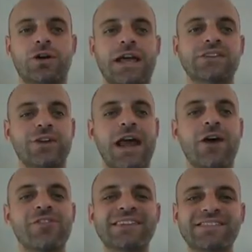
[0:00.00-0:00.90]
Okay, so
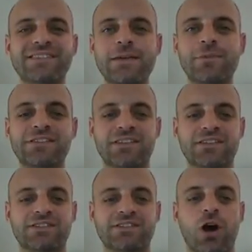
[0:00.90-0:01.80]
now this theme is
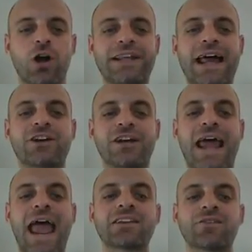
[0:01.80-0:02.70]
installed, and I could
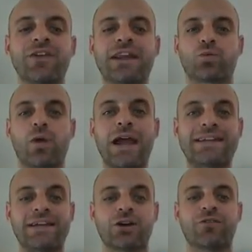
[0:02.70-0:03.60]
activate it
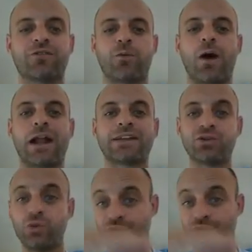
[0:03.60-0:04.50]
right here if I wanted
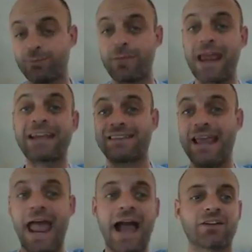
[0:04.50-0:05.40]
to, which would make it
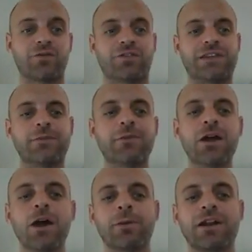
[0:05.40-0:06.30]
the active theme.
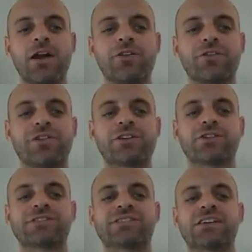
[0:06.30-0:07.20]
But another thing
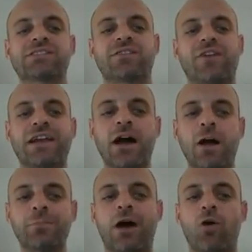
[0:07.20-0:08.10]
you'll see is if I
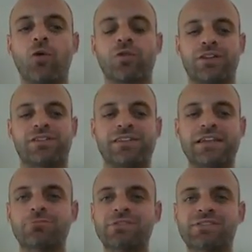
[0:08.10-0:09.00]
come now over to
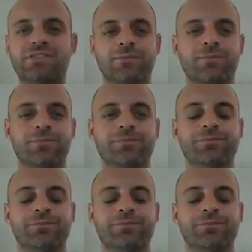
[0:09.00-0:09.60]
themes,